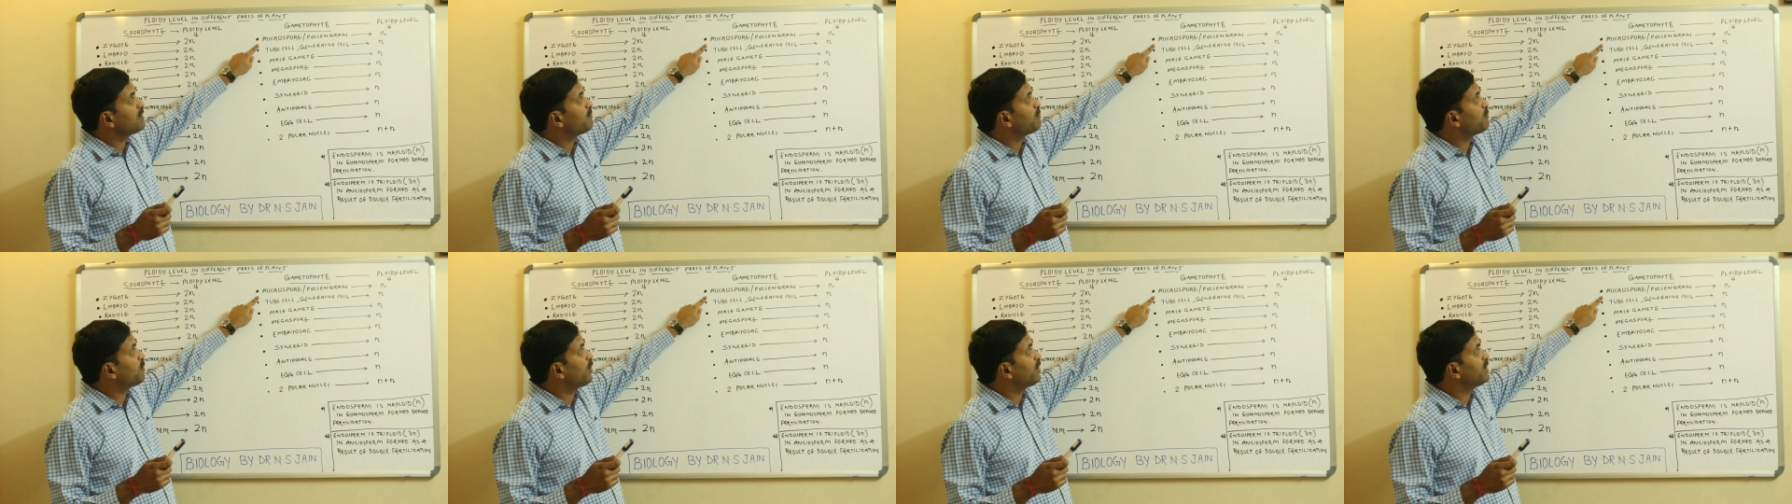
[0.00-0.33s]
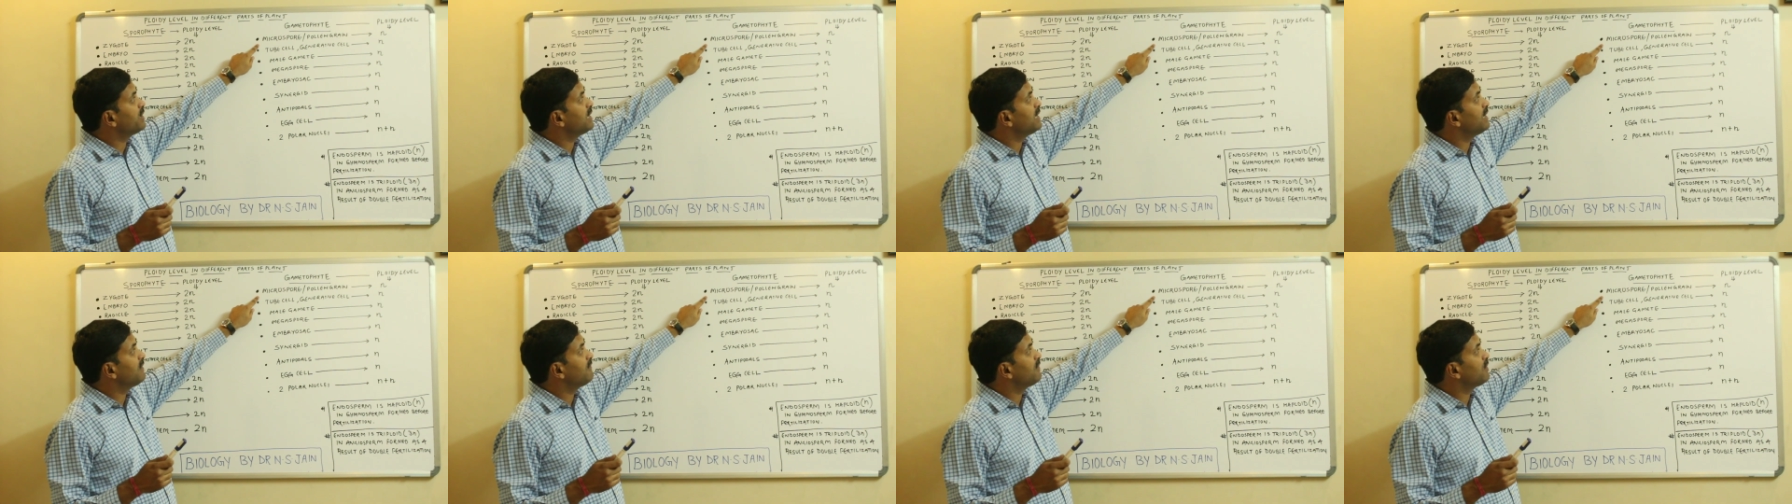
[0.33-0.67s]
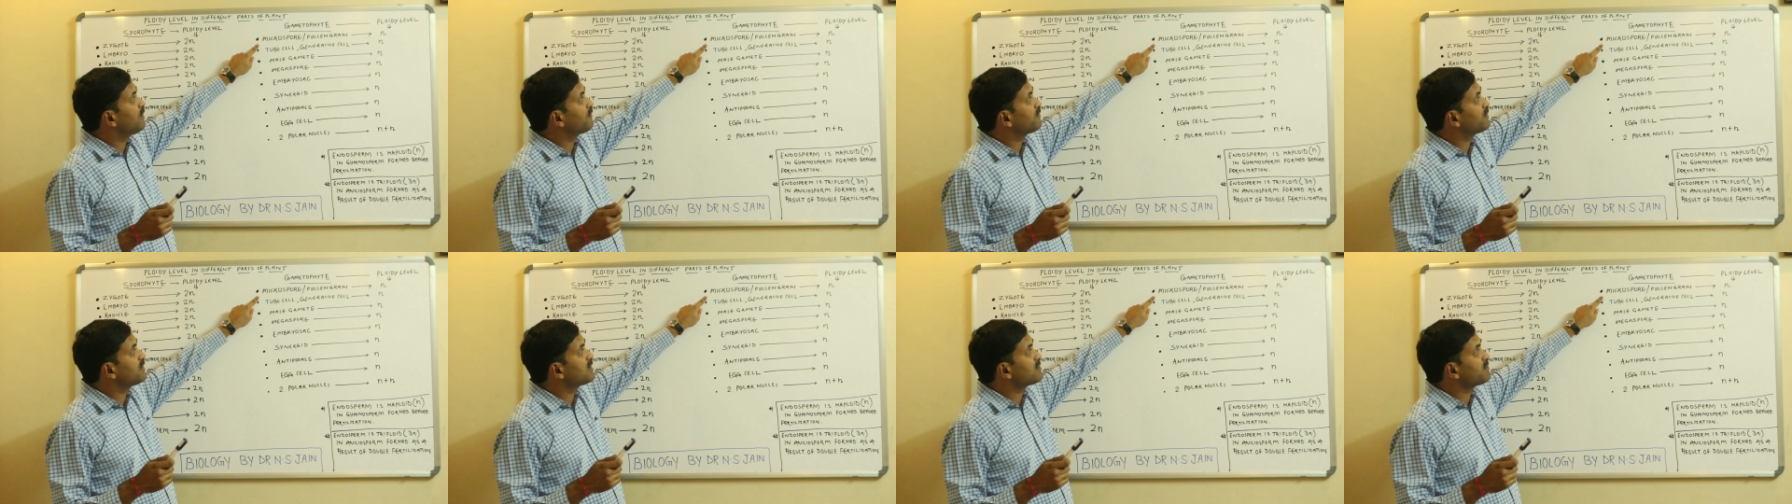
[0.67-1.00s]
the ploidy
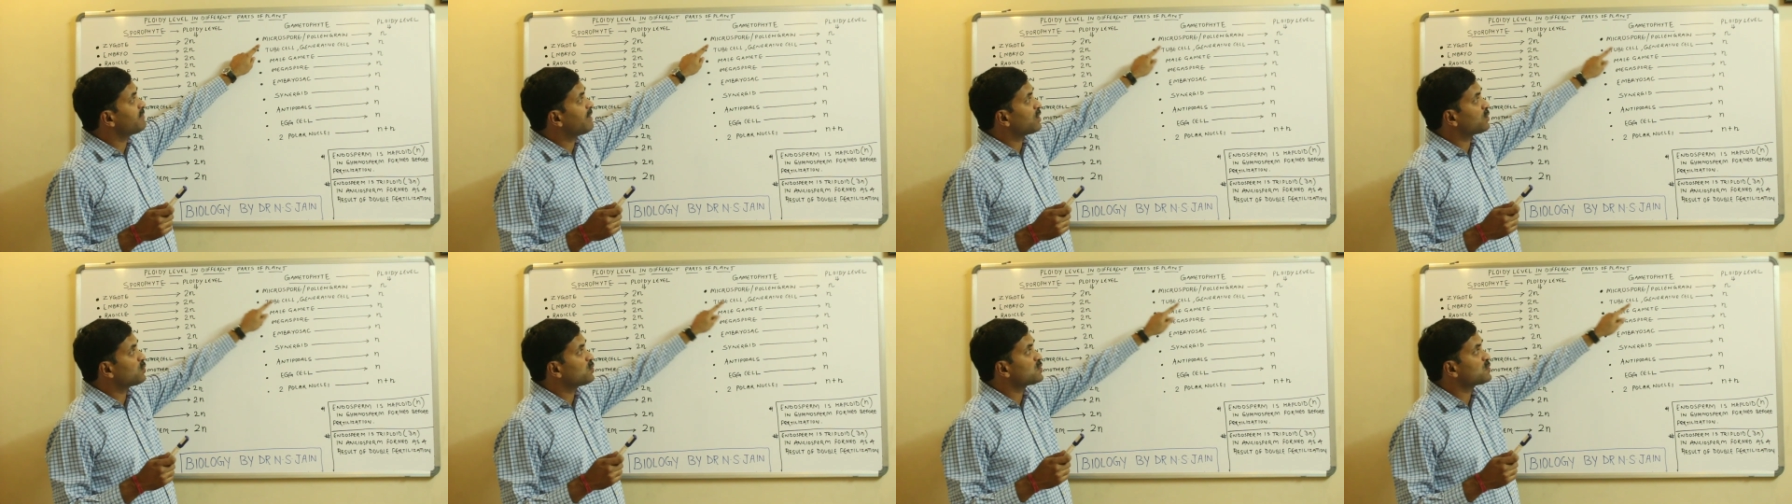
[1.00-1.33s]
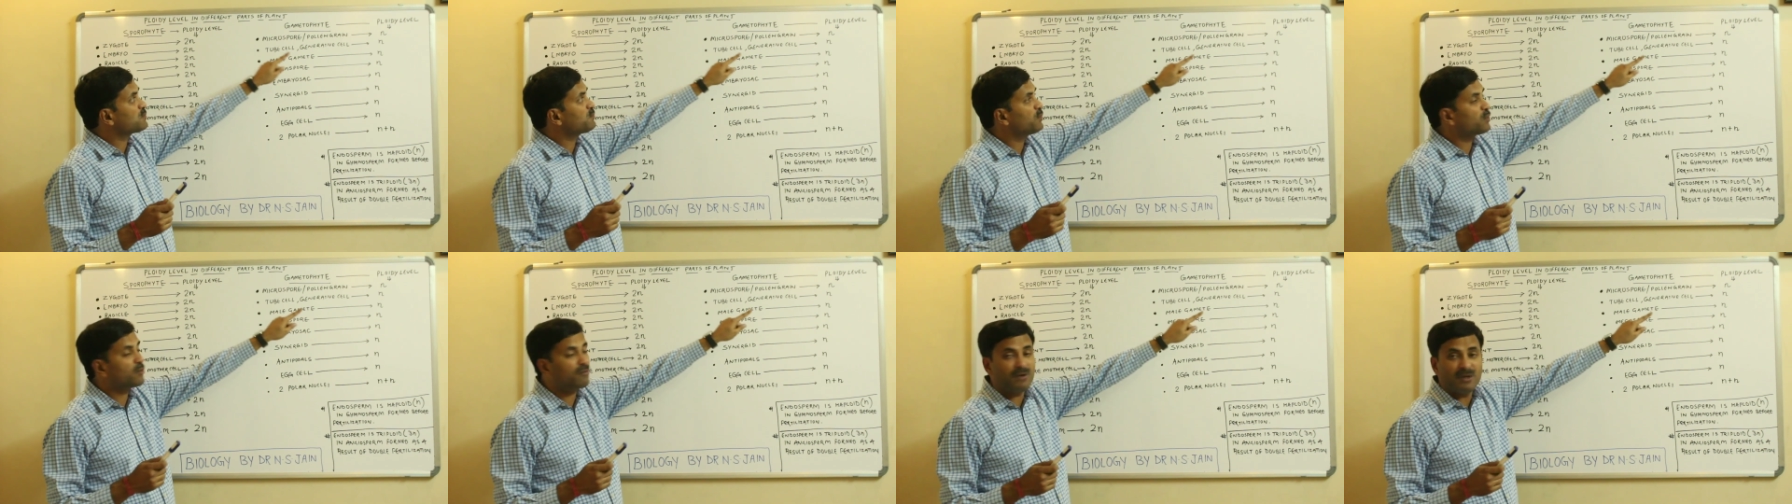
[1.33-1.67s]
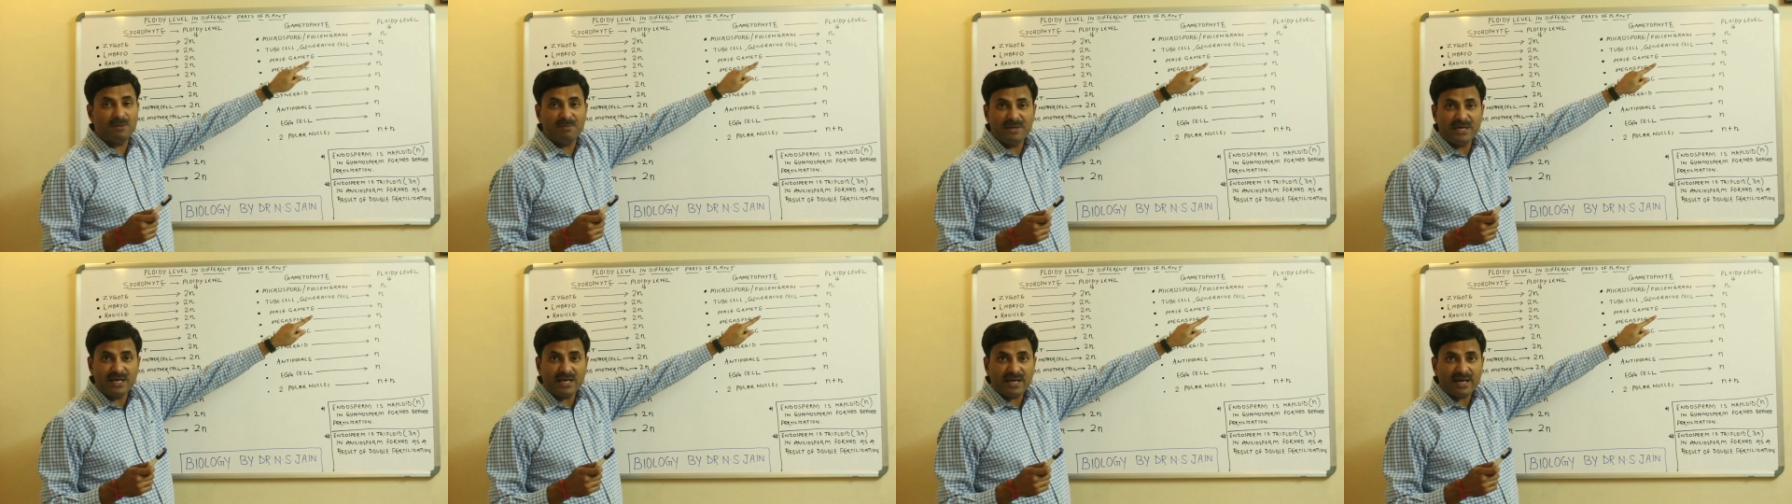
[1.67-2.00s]
level of this microspore
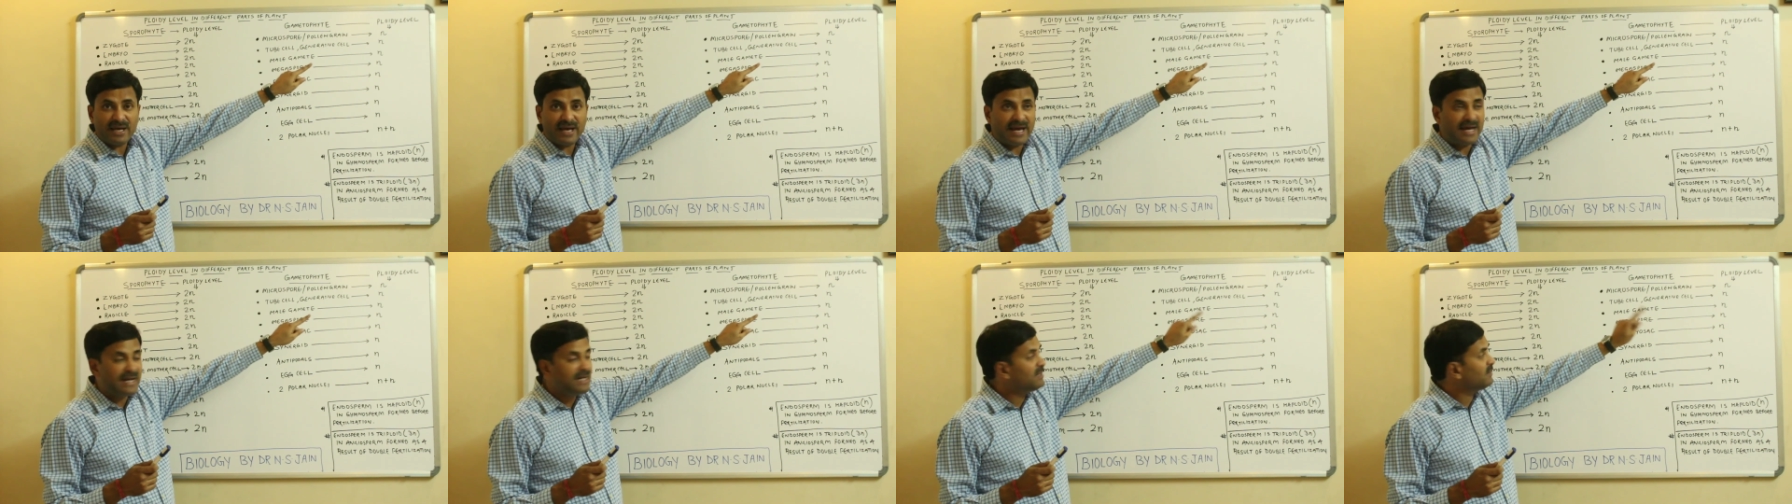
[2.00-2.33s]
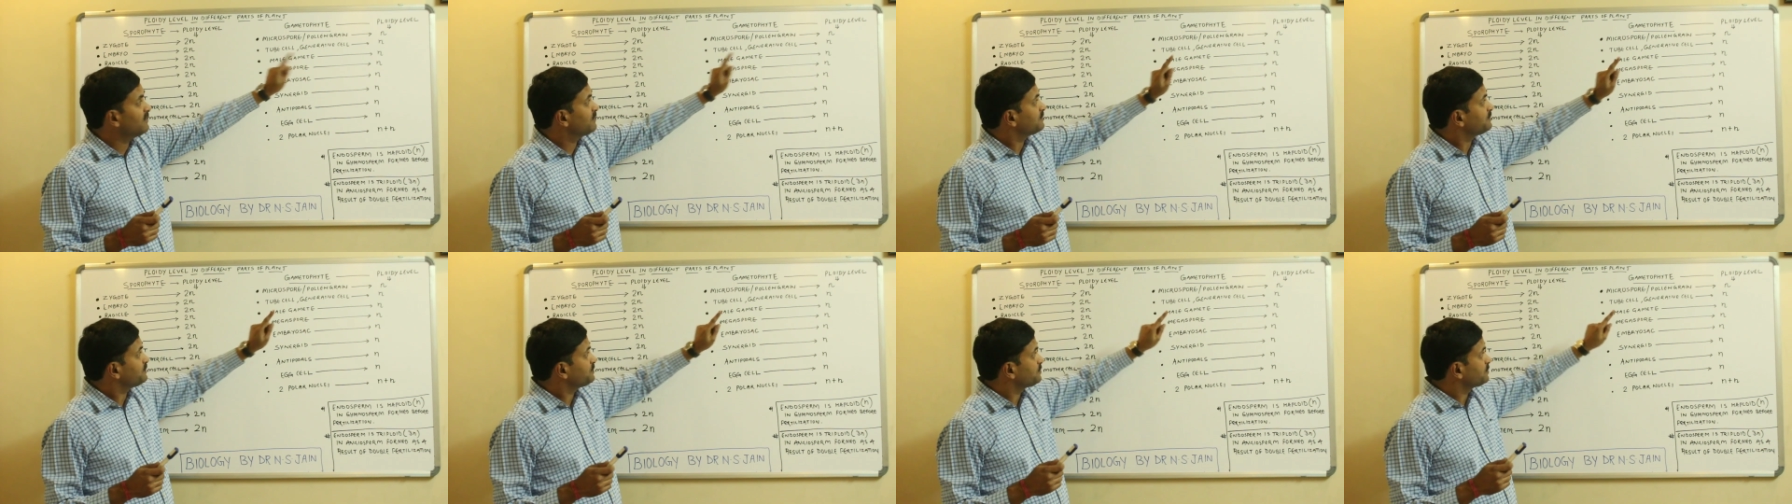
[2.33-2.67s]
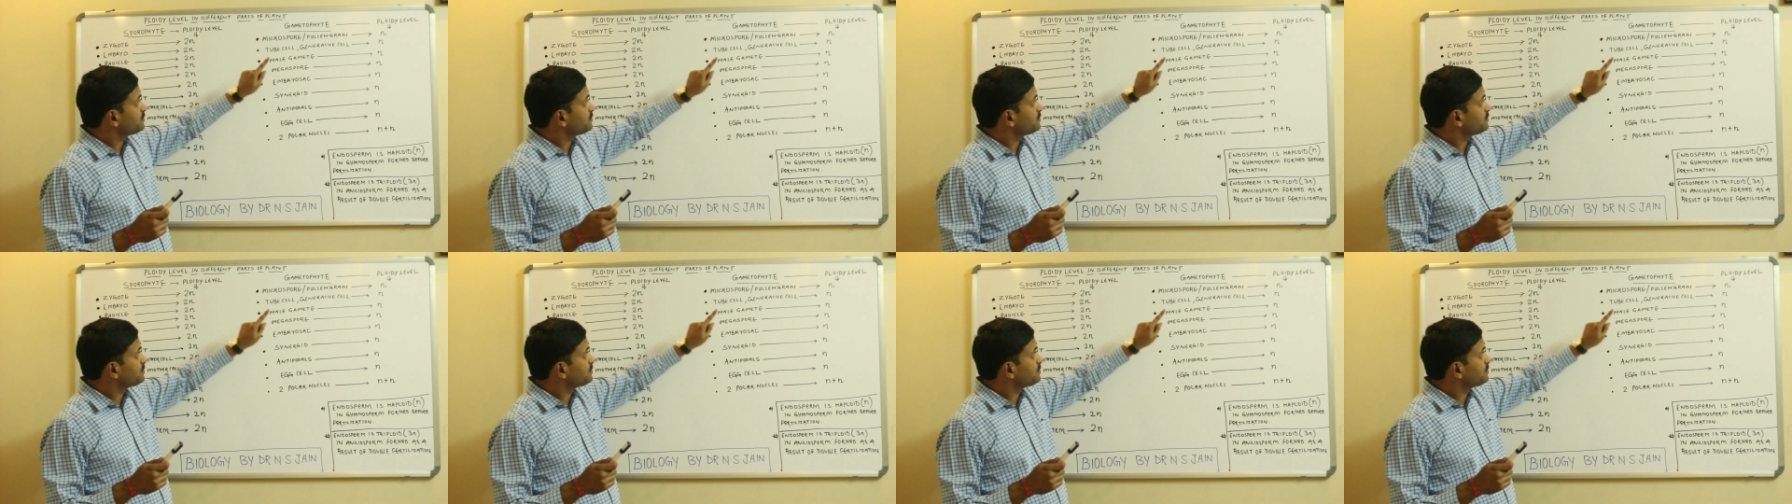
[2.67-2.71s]
will be n.